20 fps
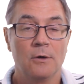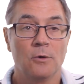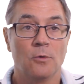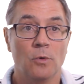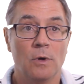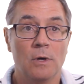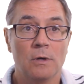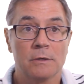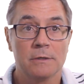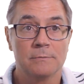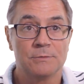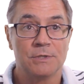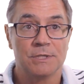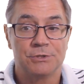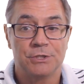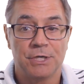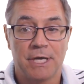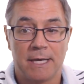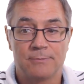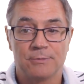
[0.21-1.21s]
welcome to
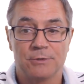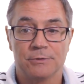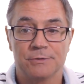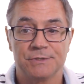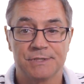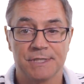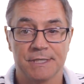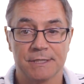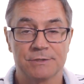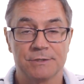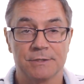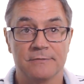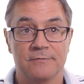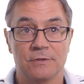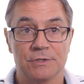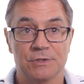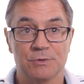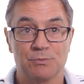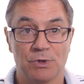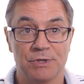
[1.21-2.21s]
Chapter 6 of
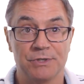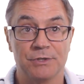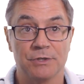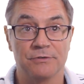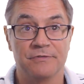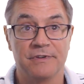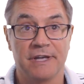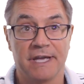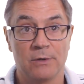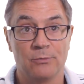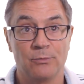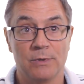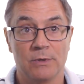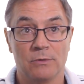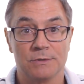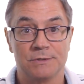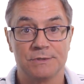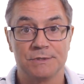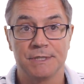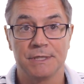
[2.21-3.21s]
the Sprinter Van
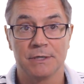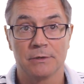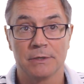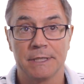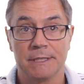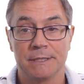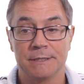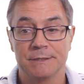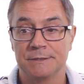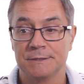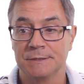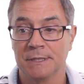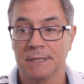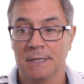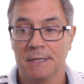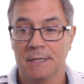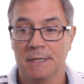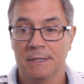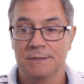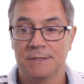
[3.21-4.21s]
Build series.
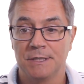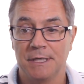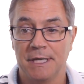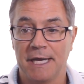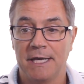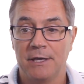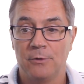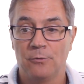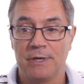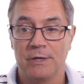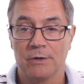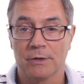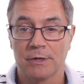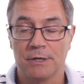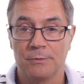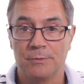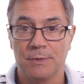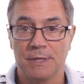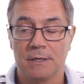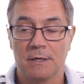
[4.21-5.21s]
Today we are
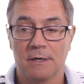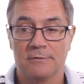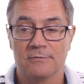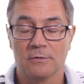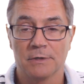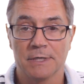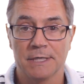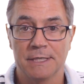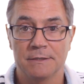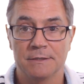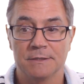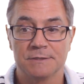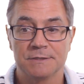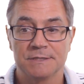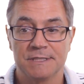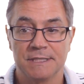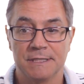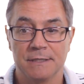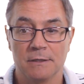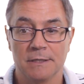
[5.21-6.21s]
going to be covering the
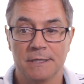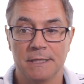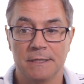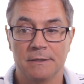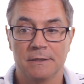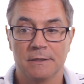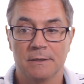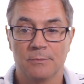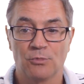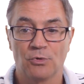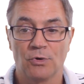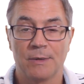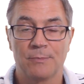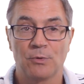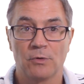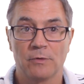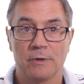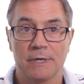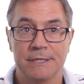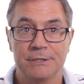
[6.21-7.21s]
sealing,
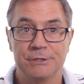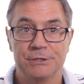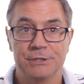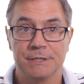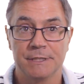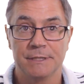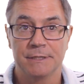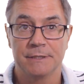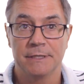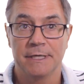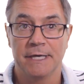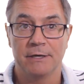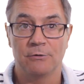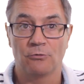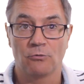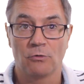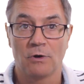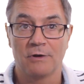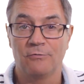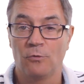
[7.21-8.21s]
preparation,
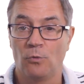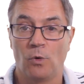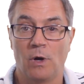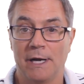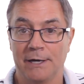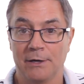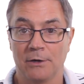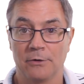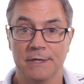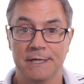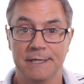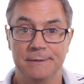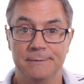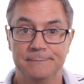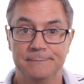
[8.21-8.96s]
and rough wiring.